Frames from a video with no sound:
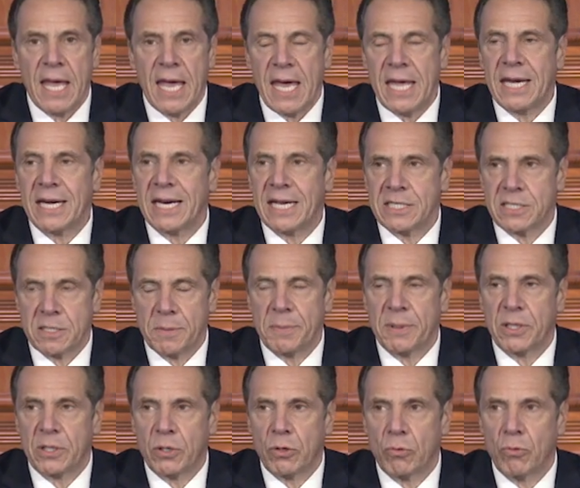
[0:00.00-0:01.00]
And it has to
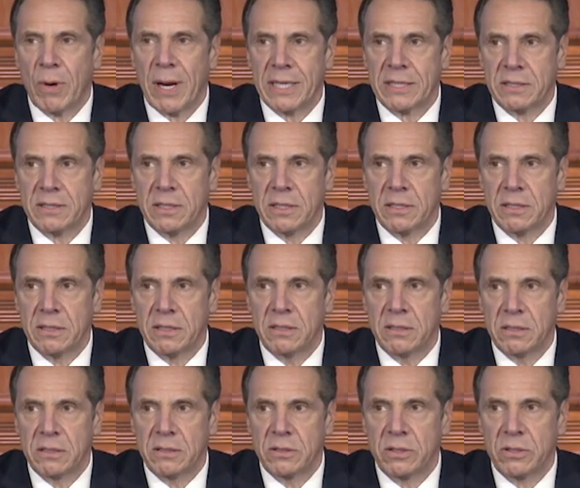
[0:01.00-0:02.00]
be corrected
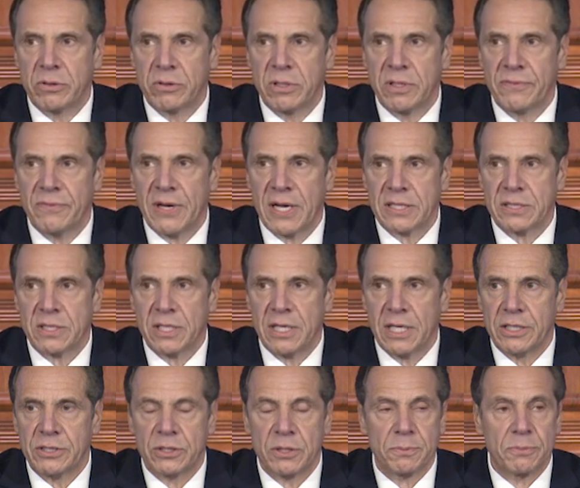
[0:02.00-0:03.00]
during the
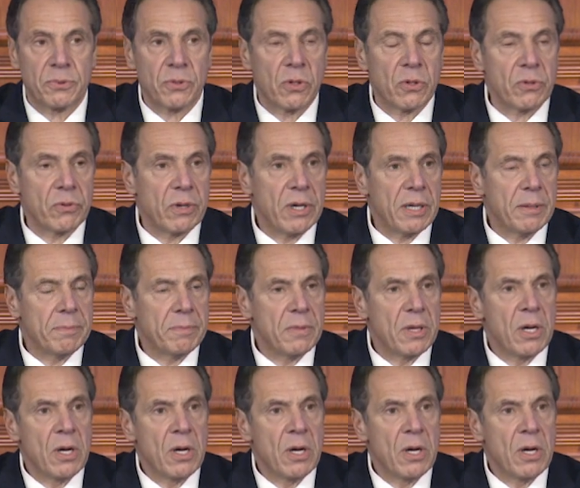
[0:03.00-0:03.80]
vaccination program.